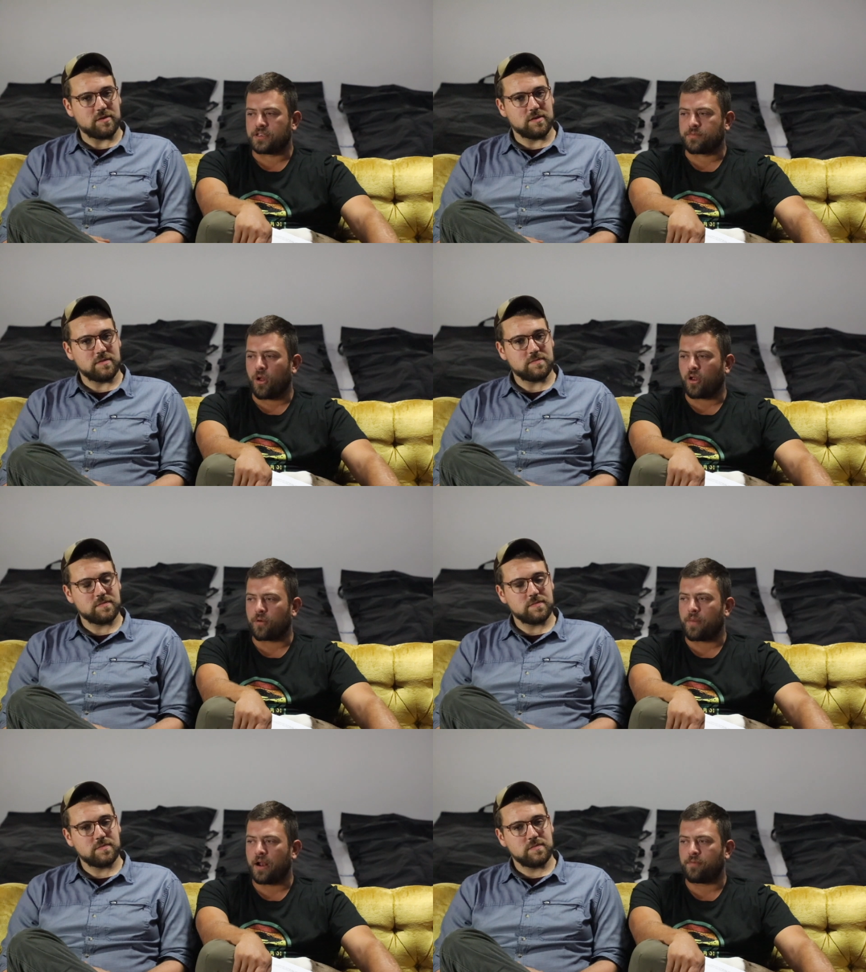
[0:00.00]
Speaker 1: The
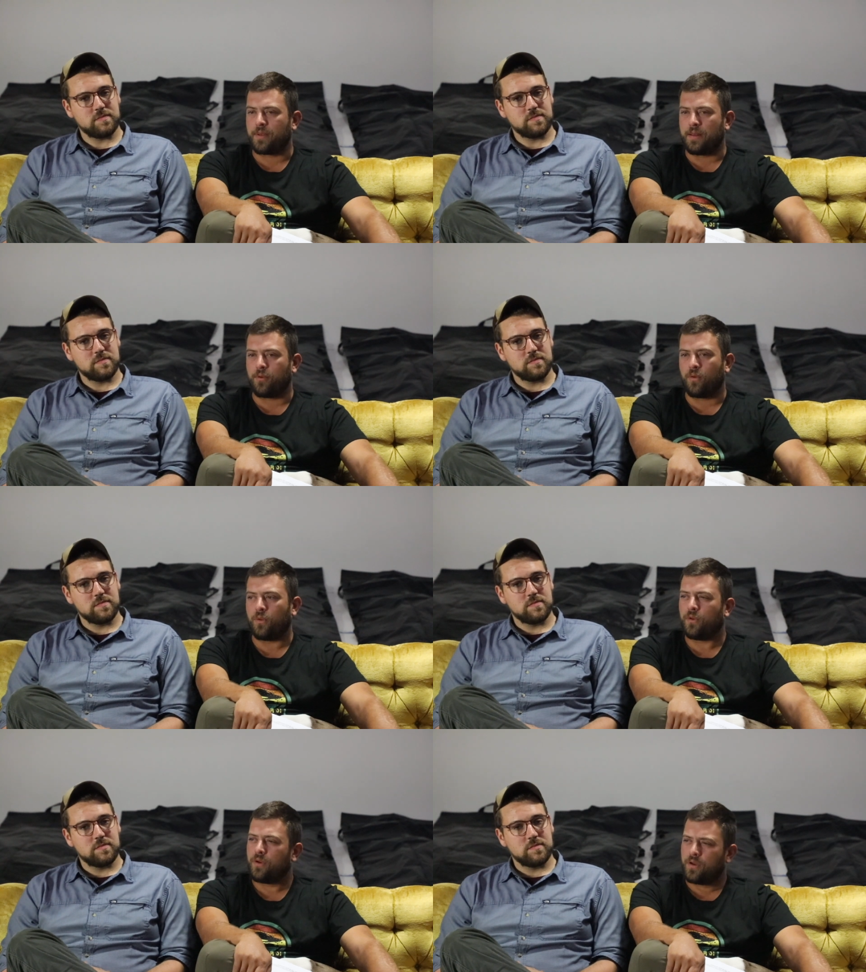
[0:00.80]
smaller amount of
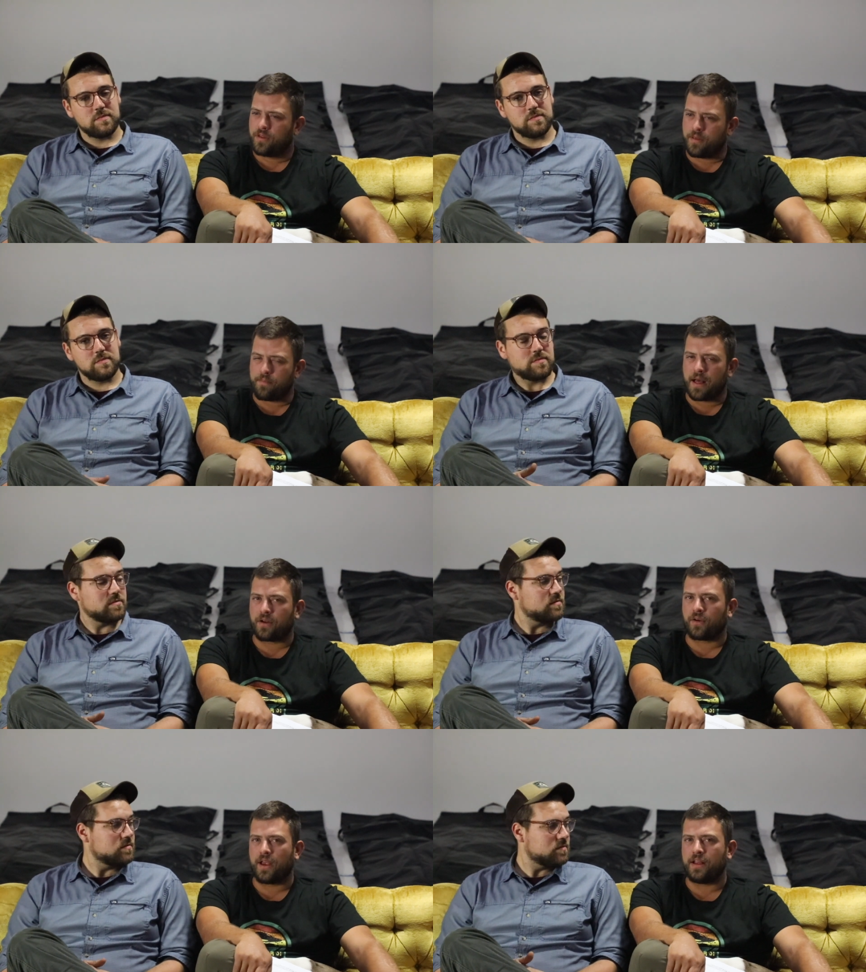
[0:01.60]
people, the
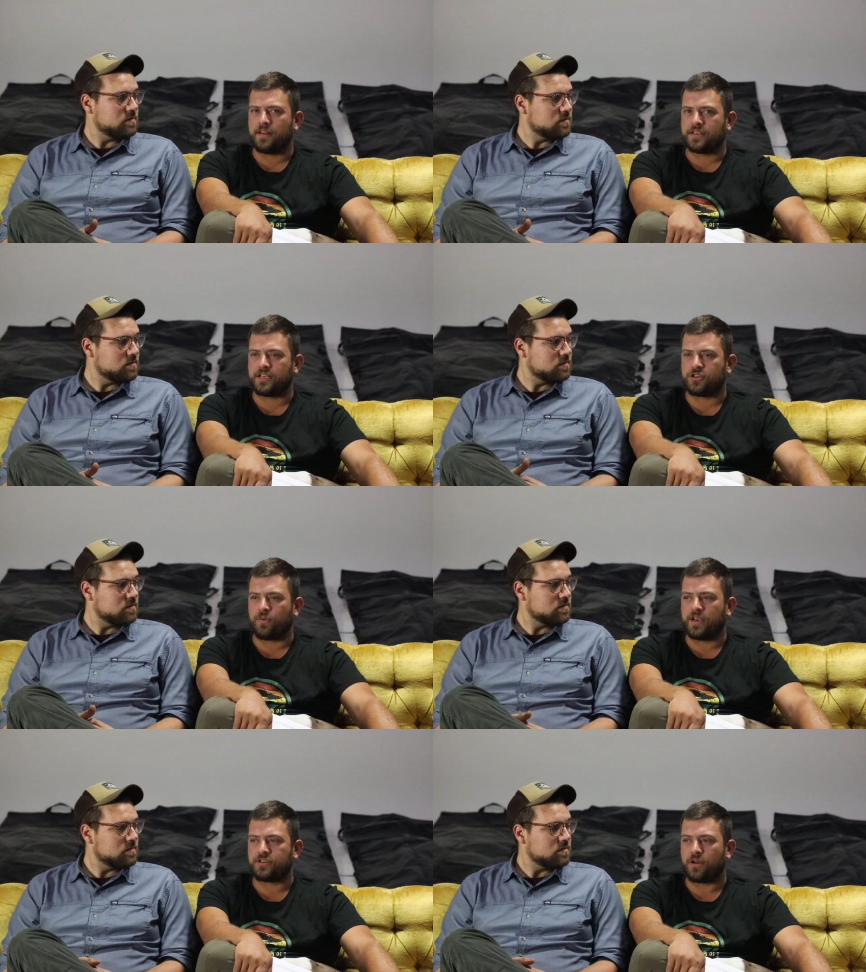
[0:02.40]
better in this
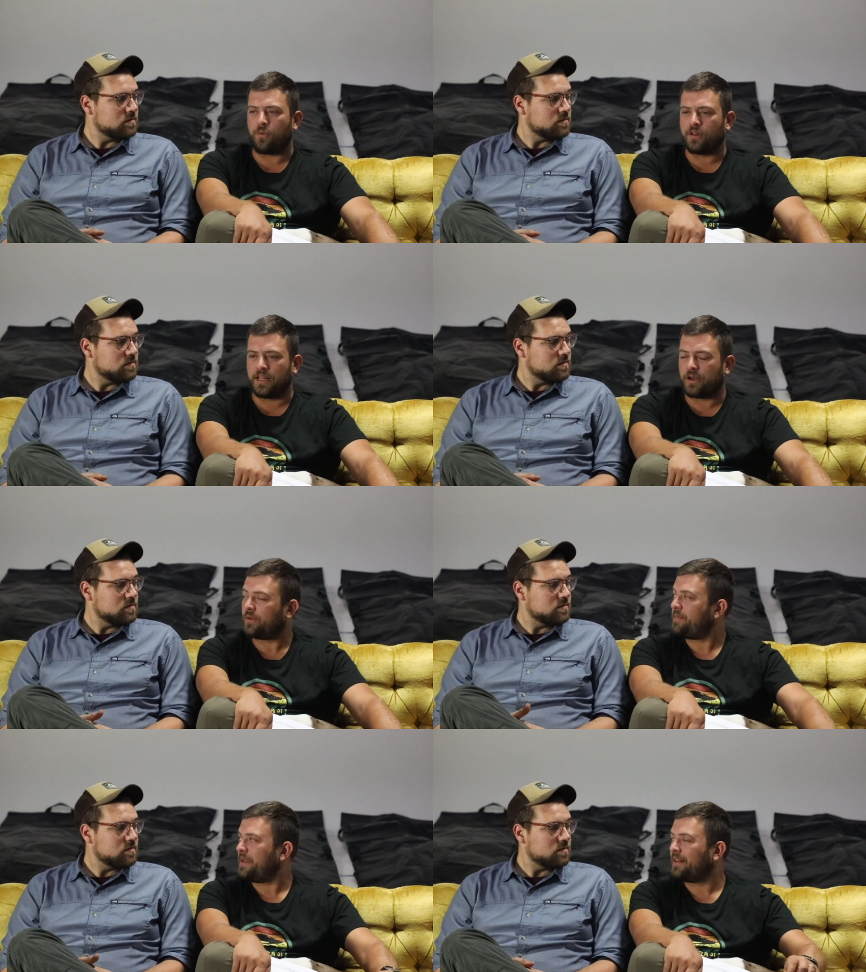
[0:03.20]
situation. It will
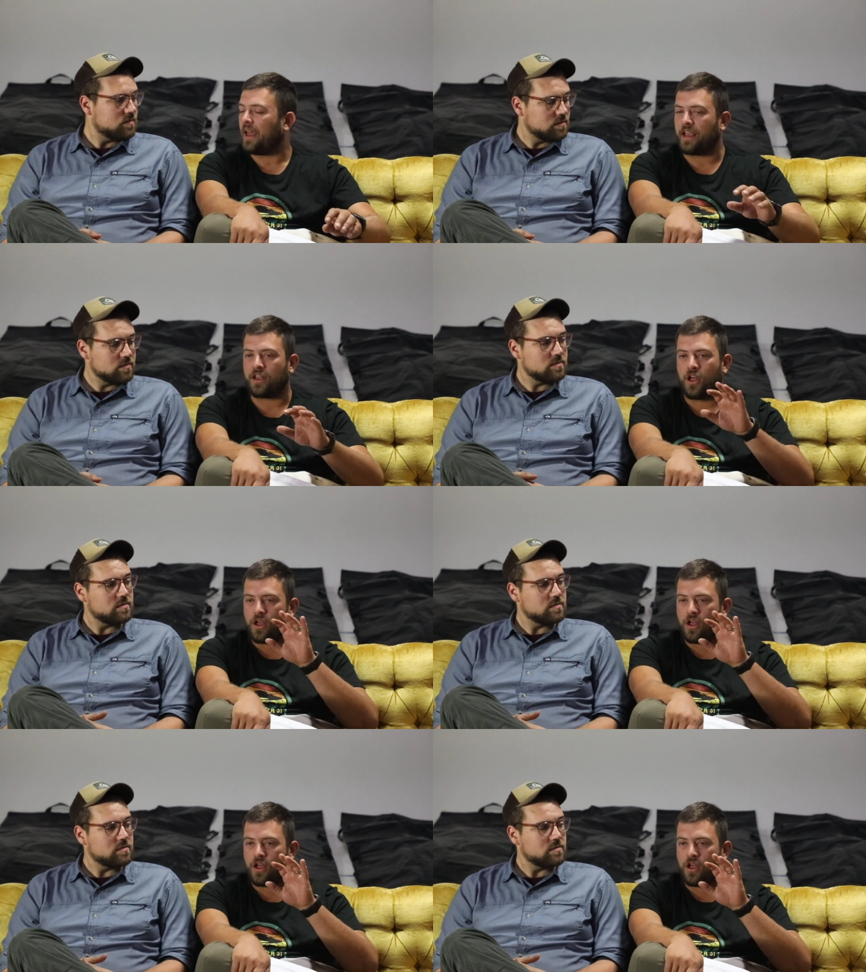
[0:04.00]
literally be like